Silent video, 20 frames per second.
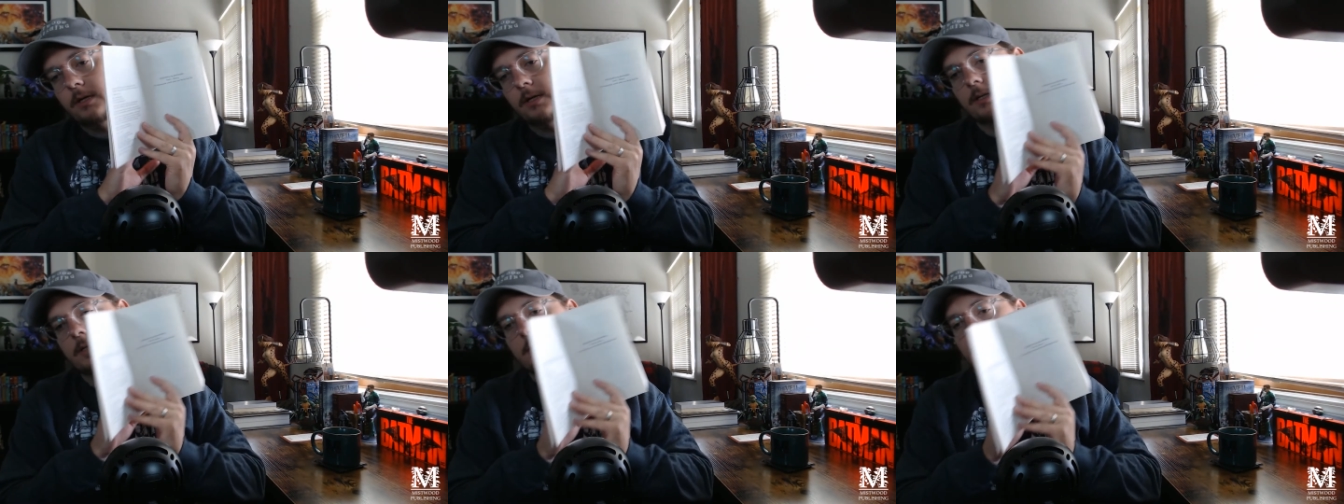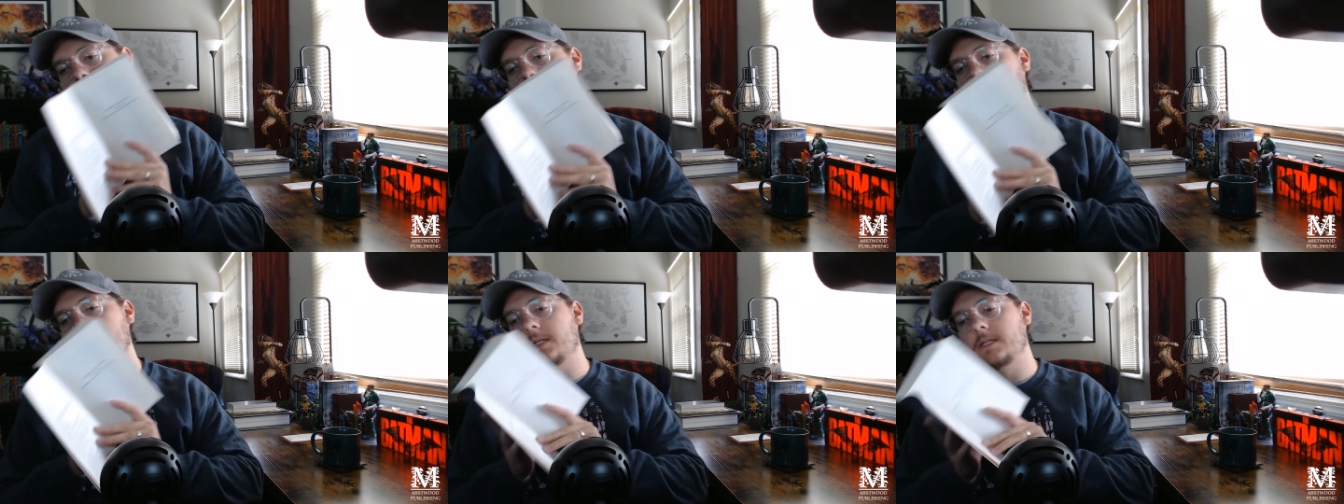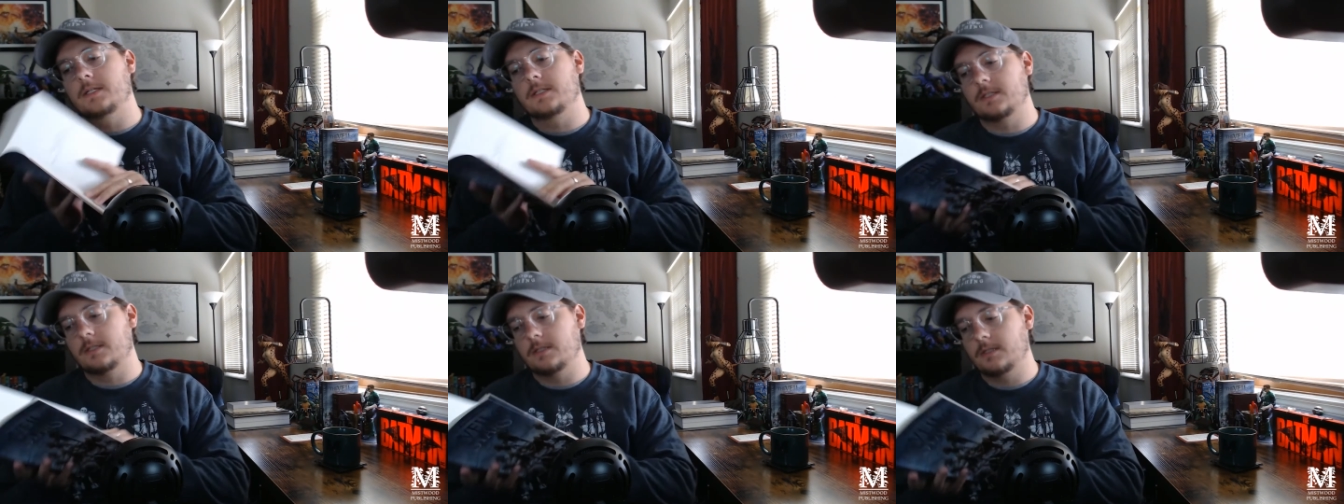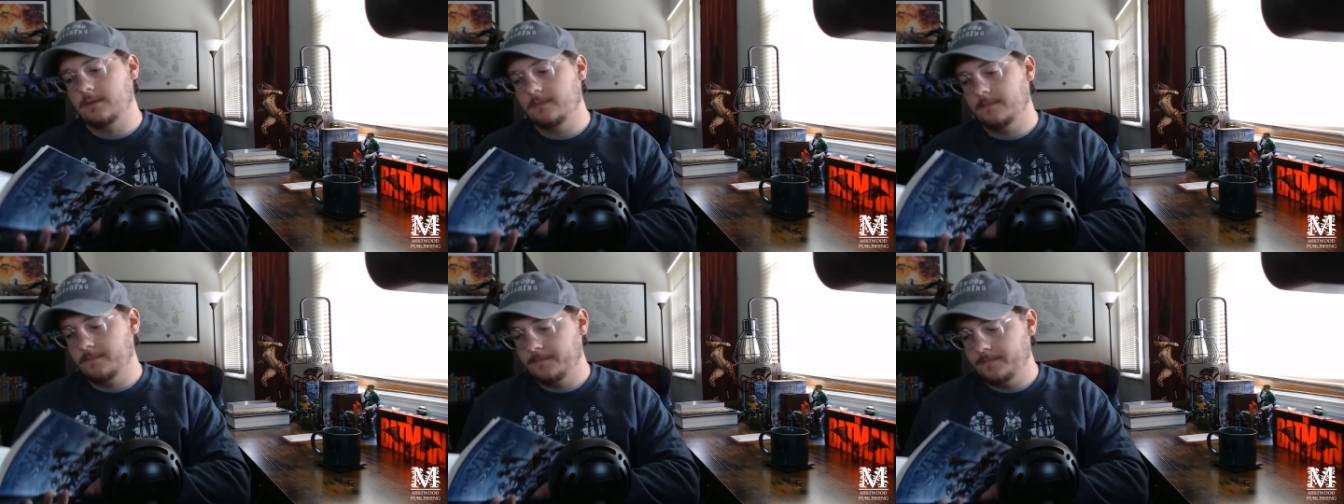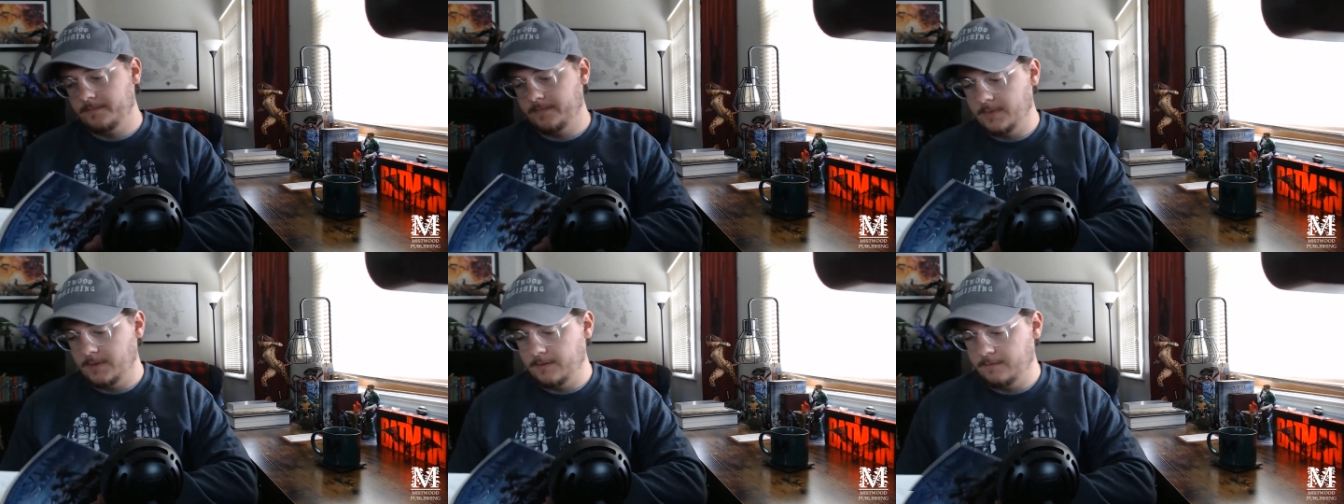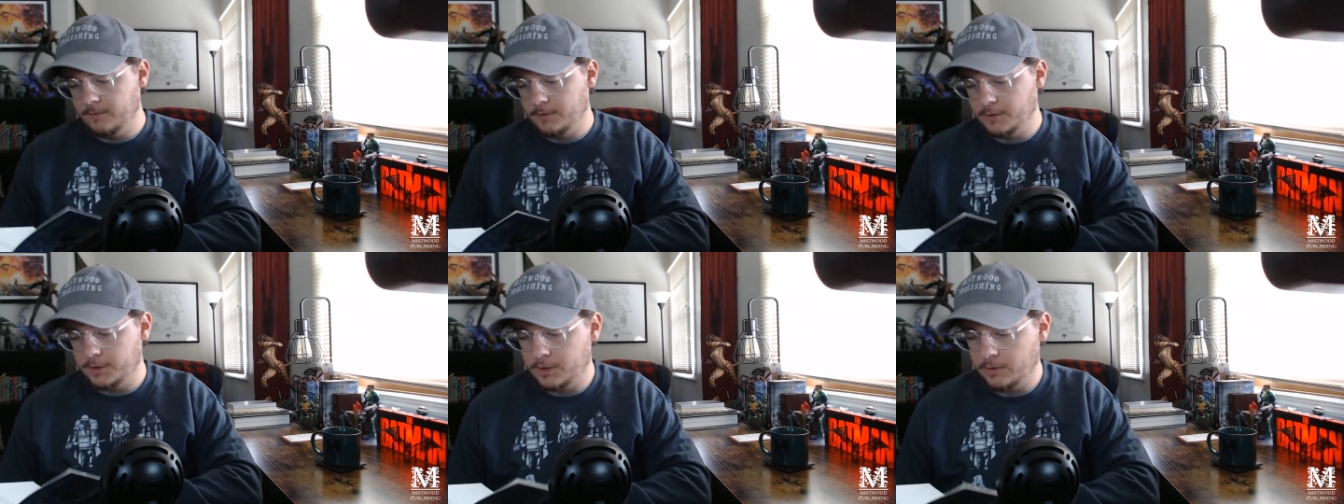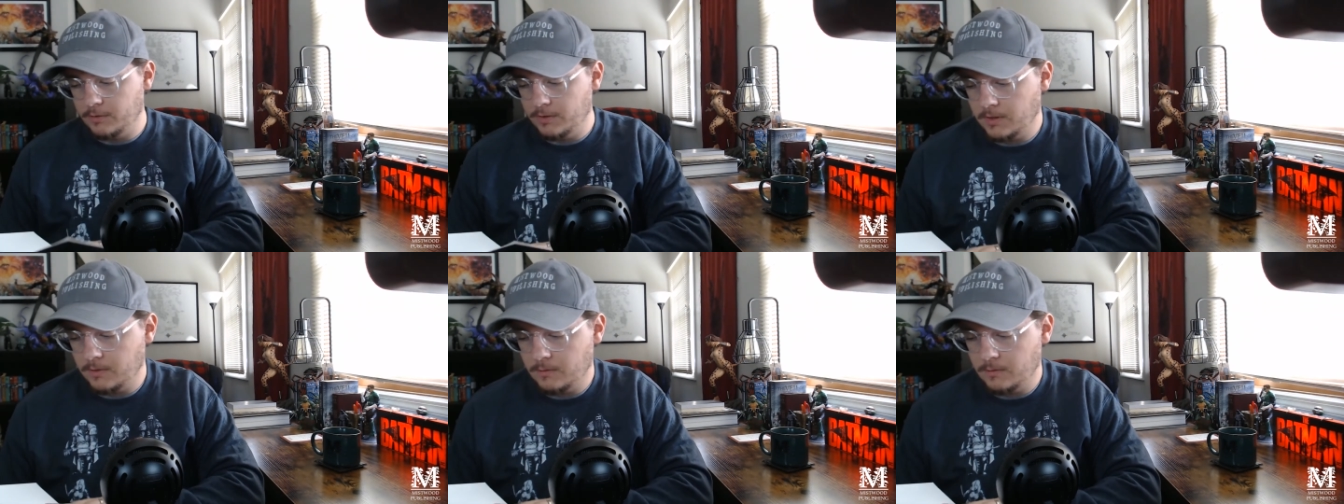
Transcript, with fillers: It says, for showing